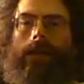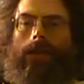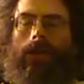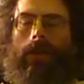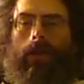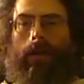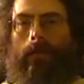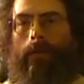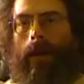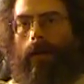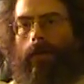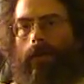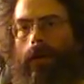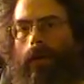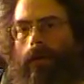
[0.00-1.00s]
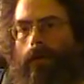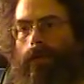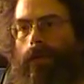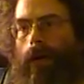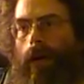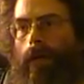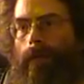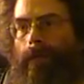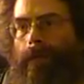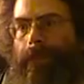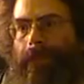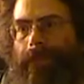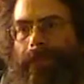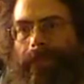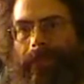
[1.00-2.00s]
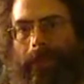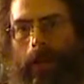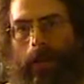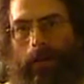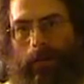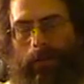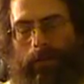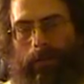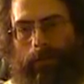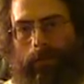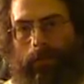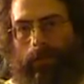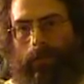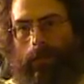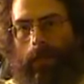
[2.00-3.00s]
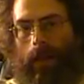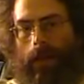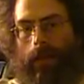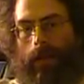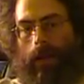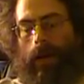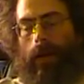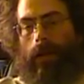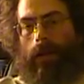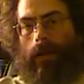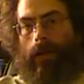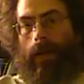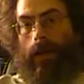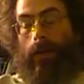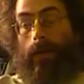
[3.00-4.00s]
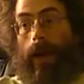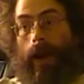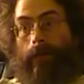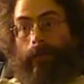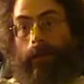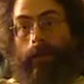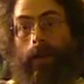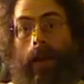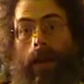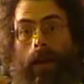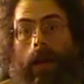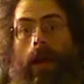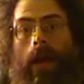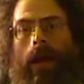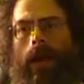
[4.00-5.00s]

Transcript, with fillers: to the amount of um, cities that you have to take,